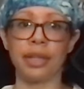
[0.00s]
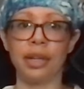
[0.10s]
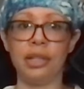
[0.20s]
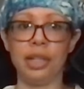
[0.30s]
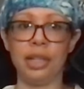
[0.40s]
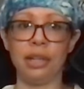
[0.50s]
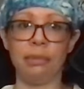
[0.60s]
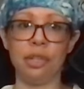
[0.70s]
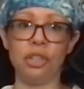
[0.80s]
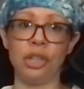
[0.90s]

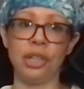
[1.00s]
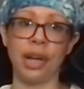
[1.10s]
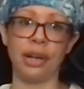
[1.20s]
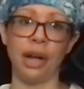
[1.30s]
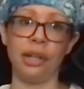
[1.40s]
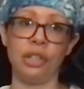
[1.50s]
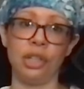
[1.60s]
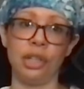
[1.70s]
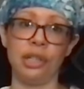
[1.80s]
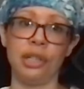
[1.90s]
decommissioned
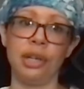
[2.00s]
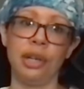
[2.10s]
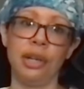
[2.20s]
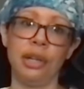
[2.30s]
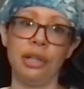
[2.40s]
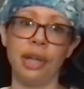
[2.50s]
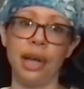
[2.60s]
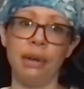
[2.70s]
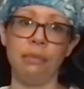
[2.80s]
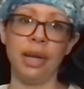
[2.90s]
technologies
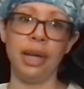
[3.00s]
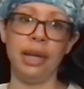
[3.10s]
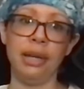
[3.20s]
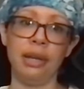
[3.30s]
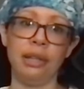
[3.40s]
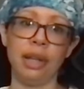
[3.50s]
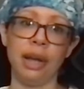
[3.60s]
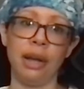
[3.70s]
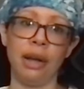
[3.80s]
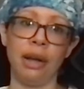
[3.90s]
that made
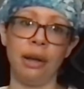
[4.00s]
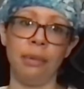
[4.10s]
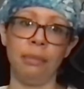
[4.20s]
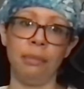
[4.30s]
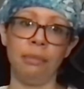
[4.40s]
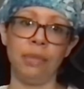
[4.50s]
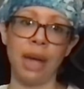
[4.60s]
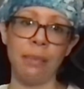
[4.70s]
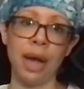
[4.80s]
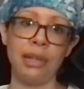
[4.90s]
that
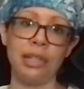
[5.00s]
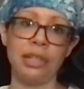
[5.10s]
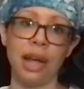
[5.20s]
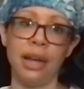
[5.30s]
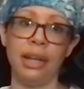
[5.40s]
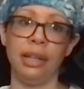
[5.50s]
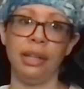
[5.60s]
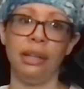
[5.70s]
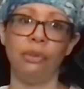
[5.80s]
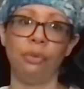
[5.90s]
that past
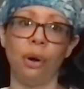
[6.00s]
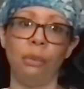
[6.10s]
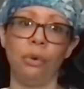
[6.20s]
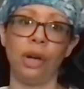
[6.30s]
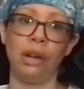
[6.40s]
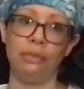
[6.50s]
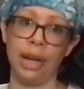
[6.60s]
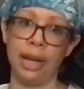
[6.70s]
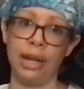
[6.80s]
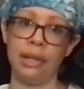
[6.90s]
society far more
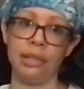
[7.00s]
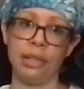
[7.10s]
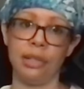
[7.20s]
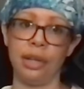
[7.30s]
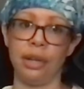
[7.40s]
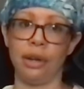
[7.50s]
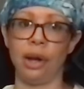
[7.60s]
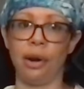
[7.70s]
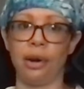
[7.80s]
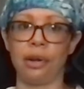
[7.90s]
advanced than
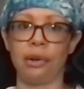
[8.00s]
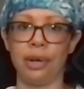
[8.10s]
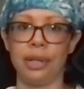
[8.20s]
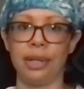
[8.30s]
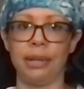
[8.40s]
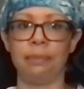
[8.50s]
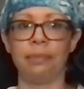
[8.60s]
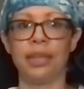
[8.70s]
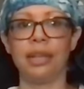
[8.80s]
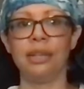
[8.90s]
our currently
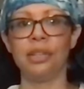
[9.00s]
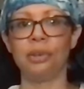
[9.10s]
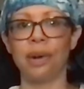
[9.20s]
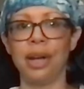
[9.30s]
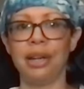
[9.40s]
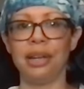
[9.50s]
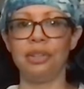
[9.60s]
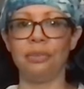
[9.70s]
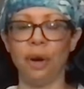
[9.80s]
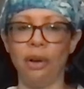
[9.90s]
degrading,
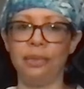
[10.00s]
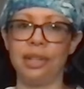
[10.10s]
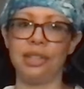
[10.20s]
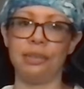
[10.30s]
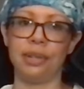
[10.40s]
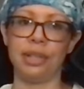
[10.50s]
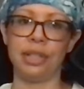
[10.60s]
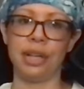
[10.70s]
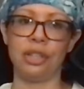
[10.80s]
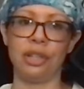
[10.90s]
devolving
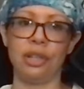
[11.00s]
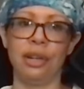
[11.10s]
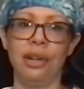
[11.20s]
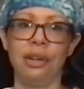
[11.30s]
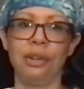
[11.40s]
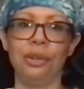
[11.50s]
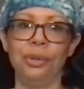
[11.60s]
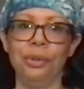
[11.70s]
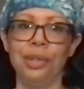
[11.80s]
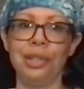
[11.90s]
civilization,
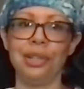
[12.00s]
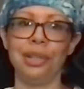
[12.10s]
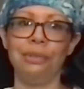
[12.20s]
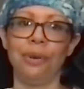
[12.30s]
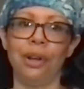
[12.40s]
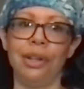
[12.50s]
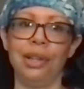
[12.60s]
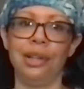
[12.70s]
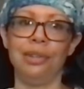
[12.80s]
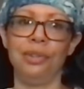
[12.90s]
cluelessly
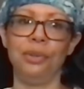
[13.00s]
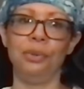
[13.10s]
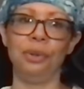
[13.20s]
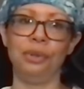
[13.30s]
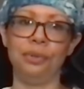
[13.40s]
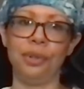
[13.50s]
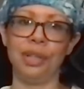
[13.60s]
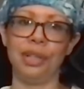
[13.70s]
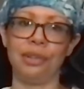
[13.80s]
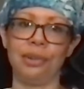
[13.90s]
falling into willful
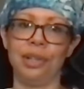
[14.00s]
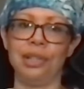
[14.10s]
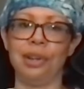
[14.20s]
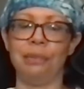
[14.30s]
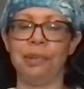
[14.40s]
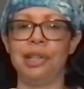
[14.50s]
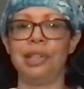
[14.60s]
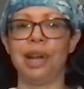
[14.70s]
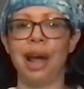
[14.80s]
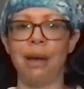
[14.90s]
ignorance,
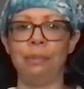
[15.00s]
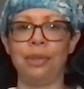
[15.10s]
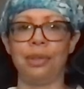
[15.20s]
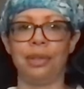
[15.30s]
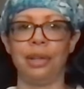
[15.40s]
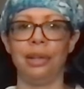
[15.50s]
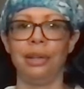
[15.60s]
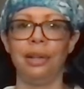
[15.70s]
numbness, and apathy.